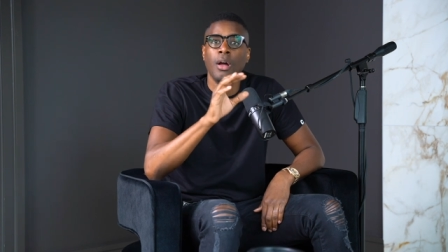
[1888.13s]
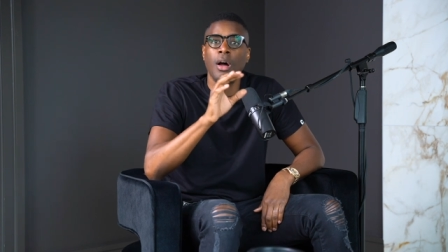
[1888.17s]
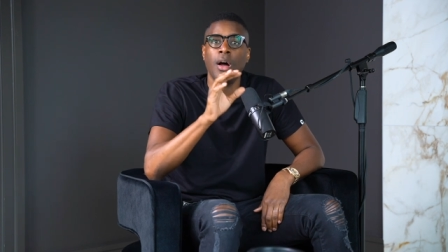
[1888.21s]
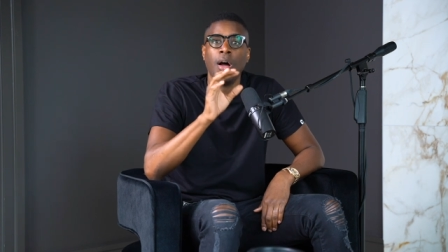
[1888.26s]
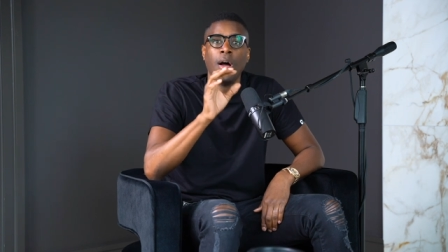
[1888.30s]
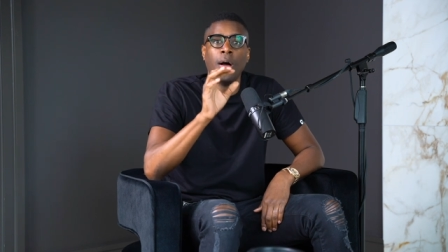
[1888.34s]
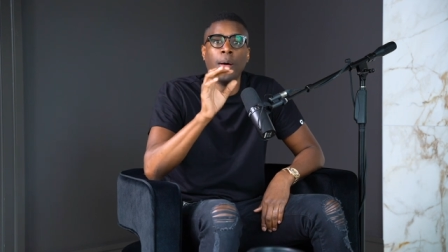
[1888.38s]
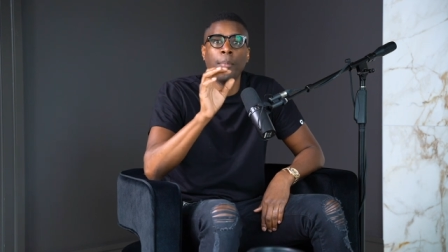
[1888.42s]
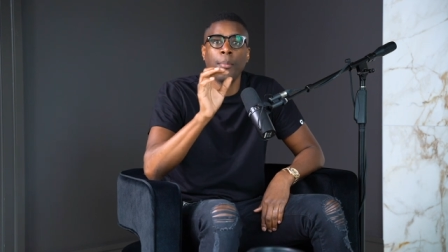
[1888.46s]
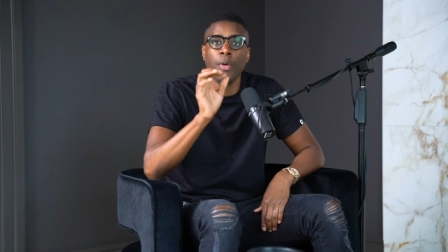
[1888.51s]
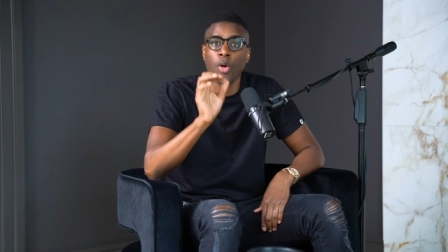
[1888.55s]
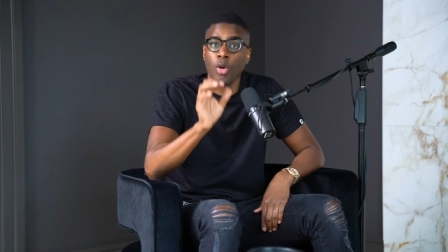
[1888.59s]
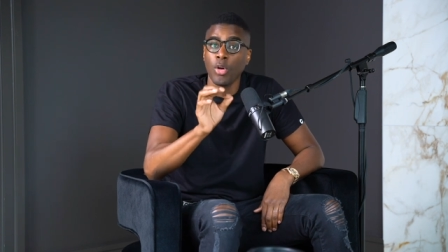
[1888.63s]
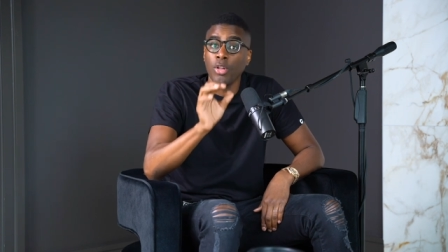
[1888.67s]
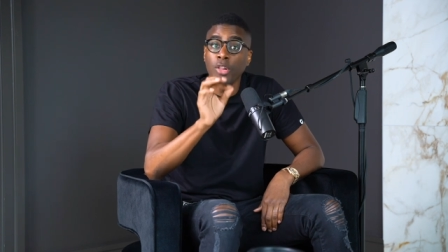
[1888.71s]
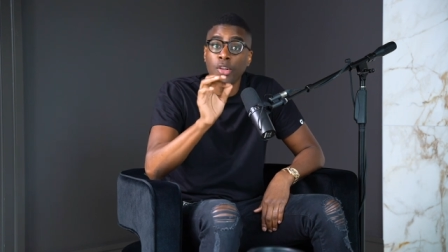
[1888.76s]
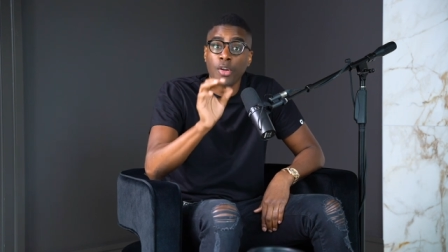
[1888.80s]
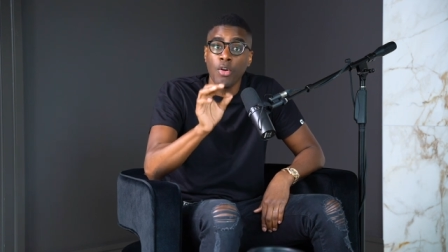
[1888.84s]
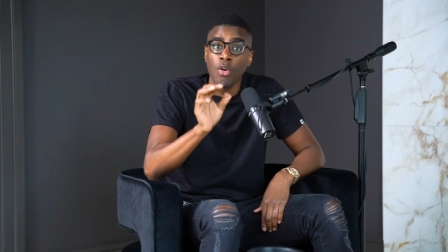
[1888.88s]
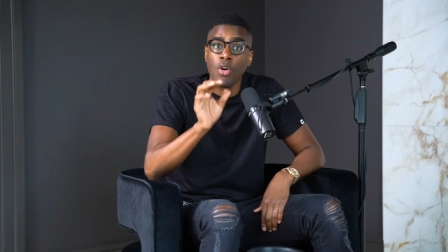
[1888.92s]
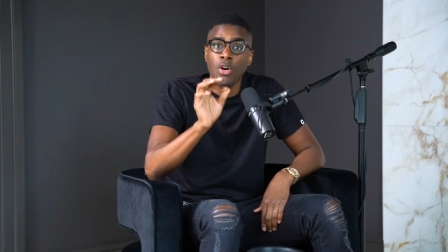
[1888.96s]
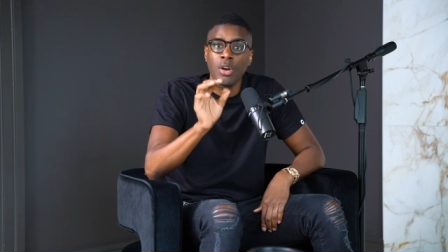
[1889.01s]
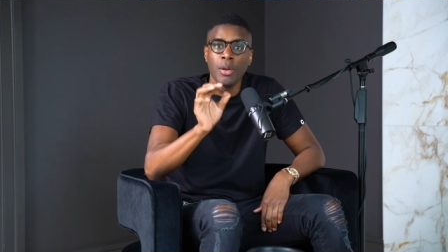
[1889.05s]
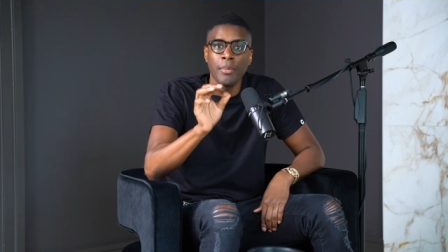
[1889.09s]
um,
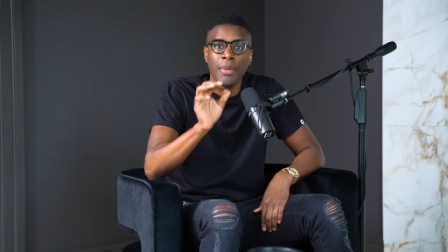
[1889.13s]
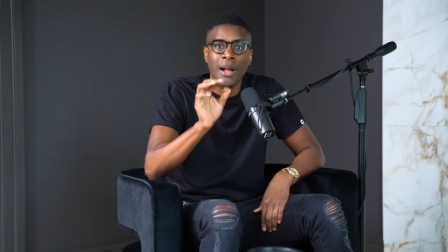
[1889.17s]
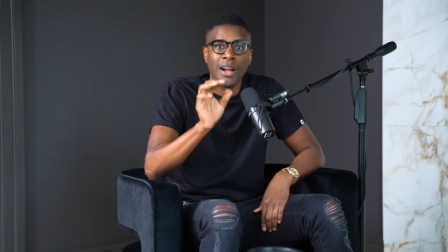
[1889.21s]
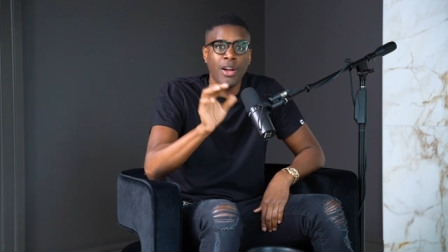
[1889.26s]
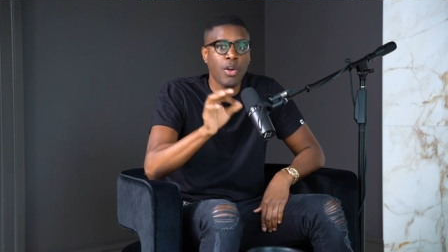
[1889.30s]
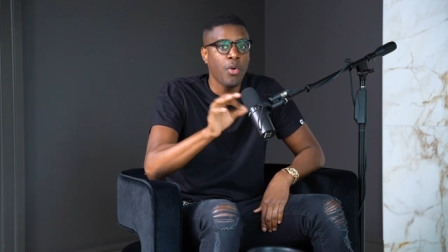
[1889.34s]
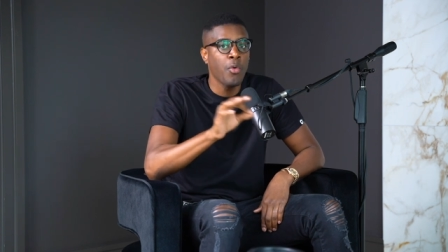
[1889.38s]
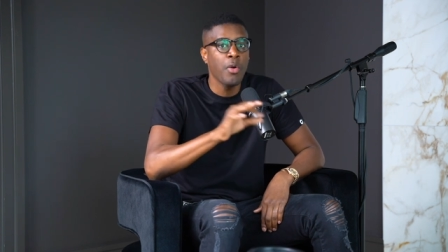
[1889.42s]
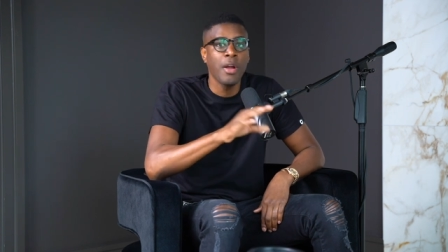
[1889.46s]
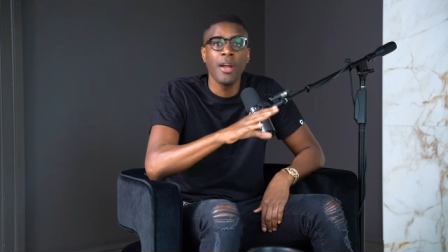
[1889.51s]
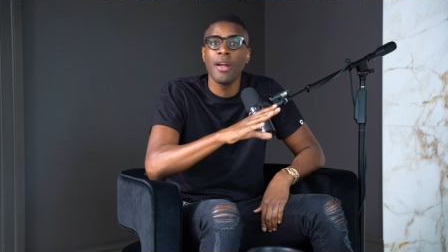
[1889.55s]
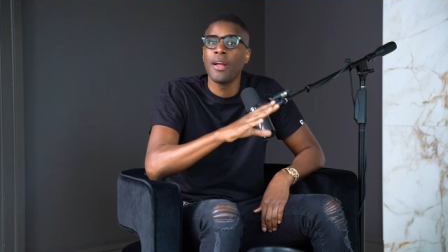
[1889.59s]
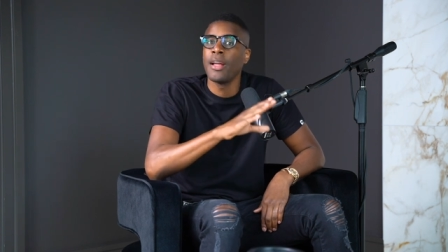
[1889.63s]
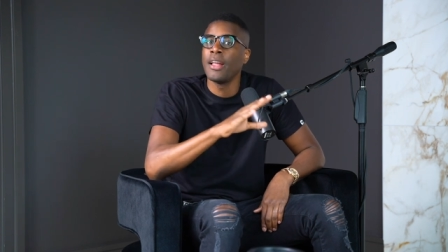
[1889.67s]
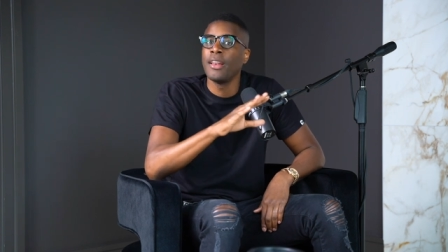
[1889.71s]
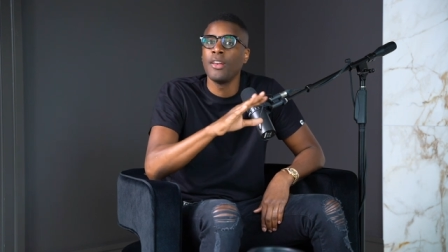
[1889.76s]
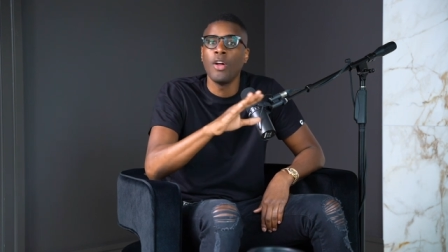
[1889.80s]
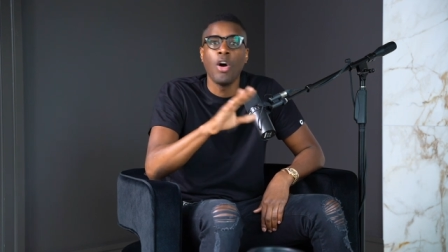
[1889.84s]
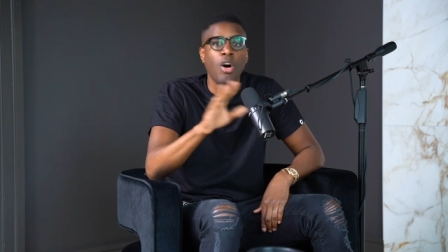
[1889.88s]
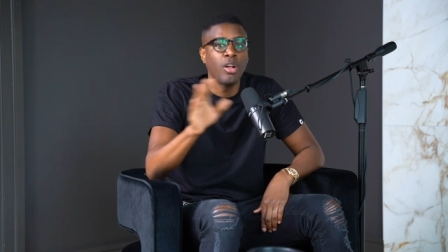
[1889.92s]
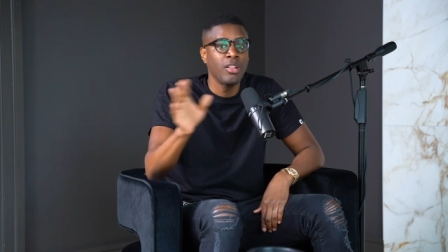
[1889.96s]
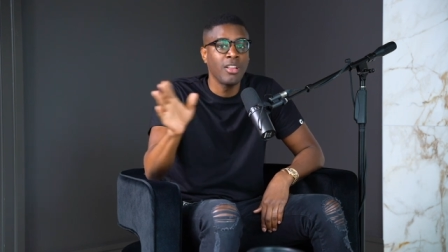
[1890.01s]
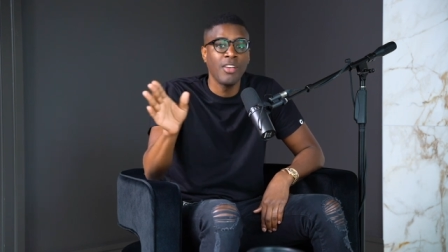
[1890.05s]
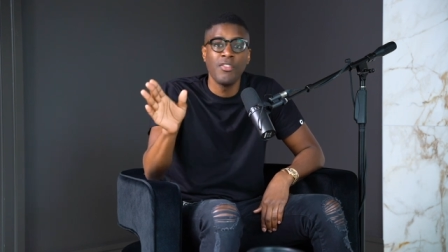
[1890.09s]
earlier on in my career,
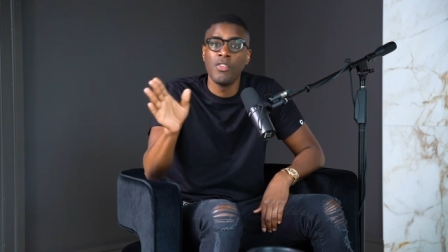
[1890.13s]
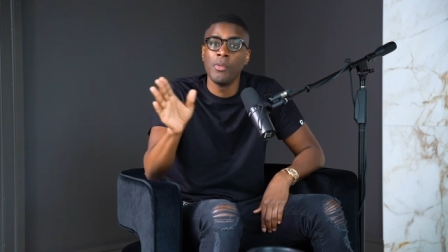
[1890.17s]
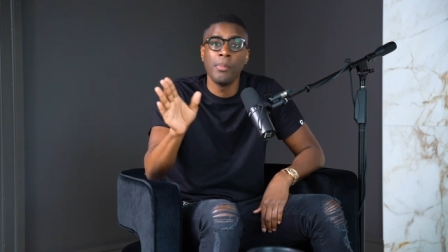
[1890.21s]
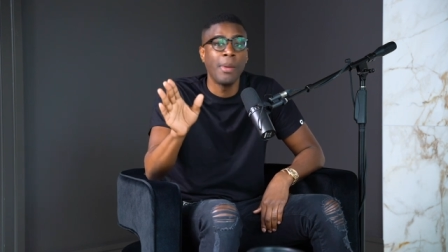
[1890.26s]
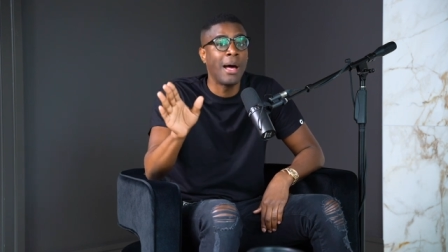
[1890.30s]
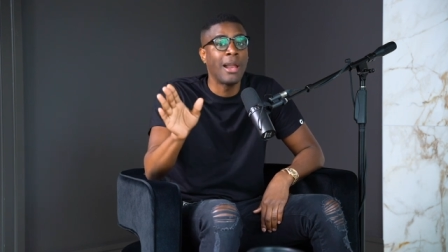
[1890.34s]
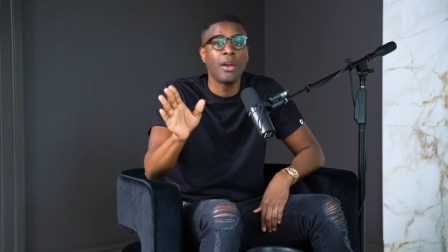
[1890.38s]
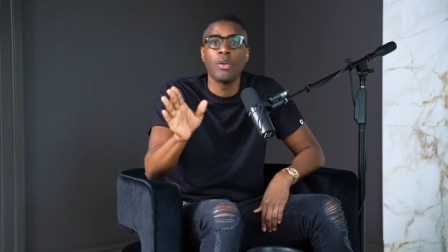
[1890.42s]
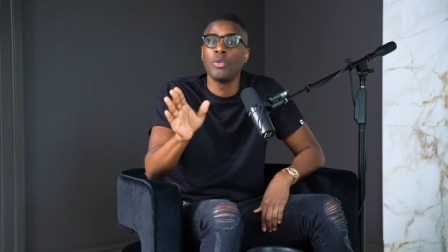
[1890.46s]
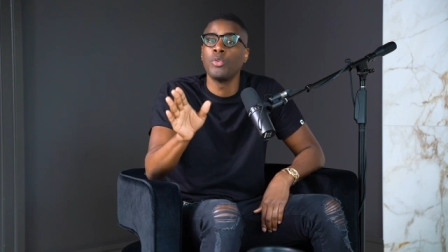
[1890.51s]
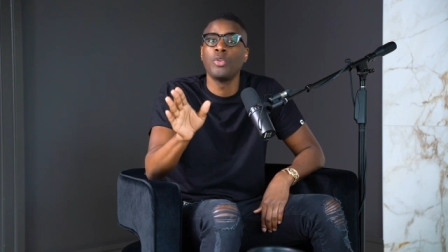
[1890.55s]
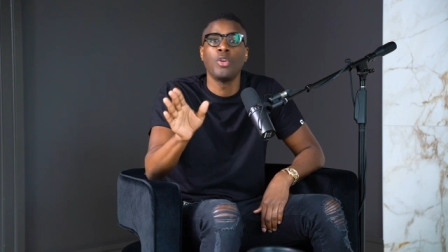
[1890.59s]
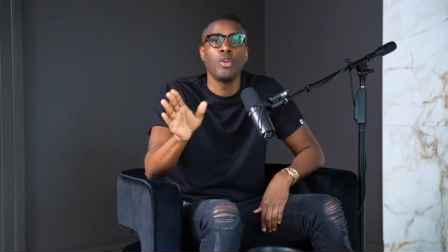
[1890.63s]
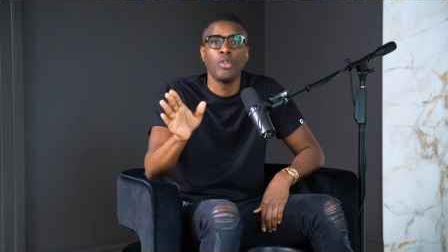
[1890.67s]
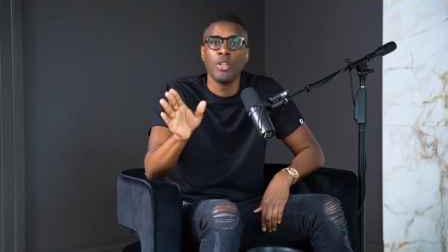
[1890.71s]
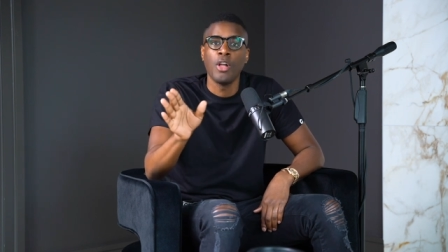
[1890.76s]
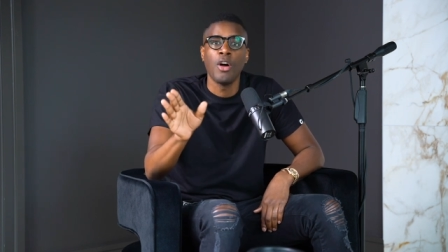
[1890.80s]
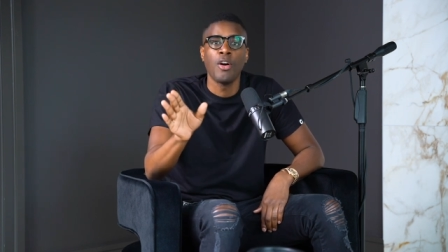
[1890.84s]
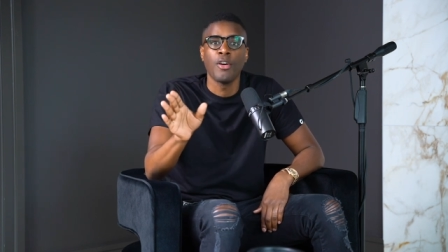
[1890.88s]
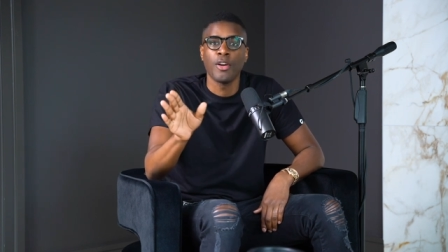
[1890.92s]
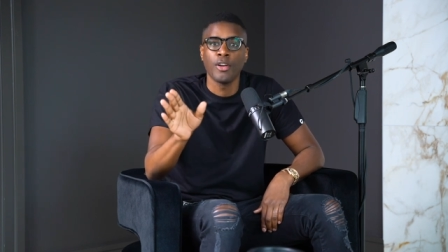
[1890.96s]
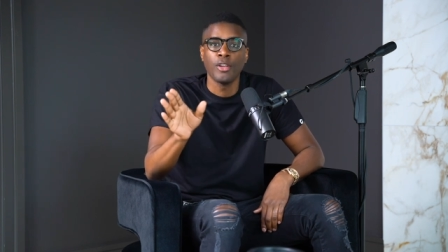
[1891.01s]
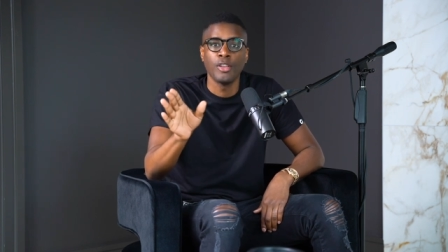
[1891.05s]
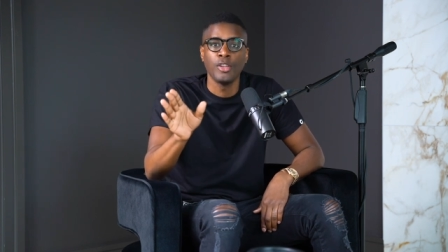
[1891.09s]
and all of them I don't no
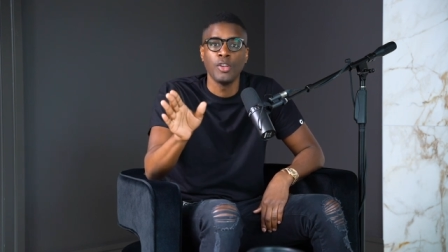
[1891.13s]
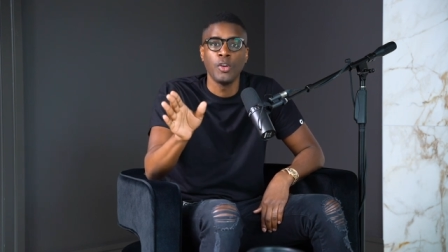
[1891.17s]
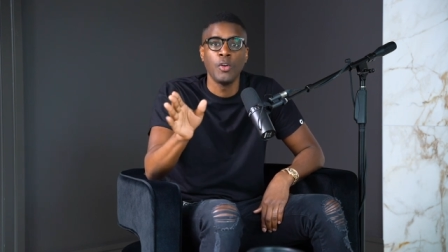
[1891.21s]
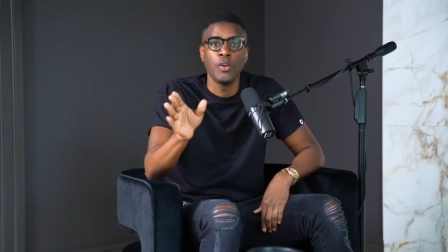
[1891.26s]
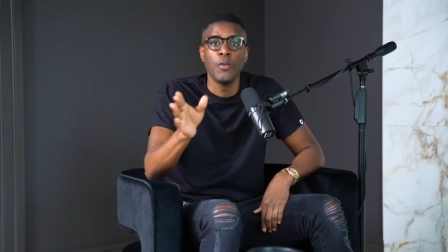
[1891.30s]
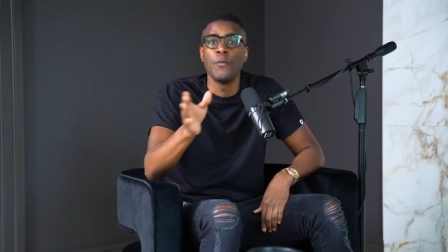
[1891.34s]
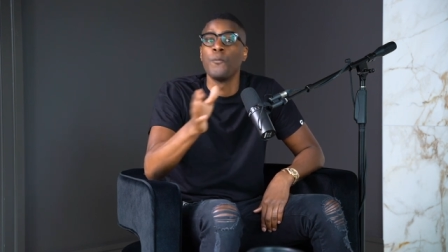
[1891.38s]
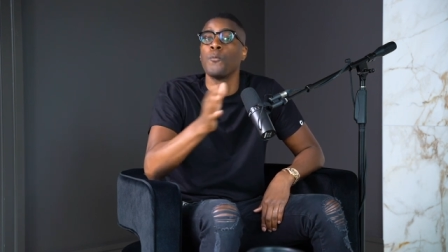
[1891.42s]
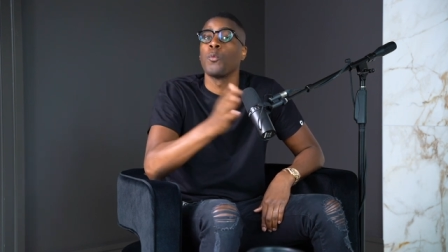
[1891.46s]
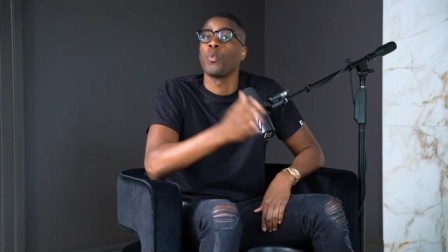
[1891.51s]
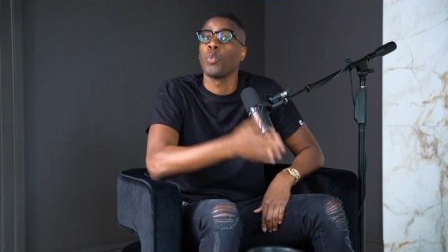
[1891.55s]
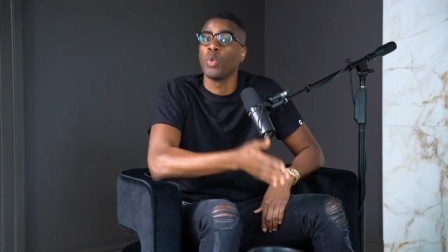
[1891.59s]
longer do.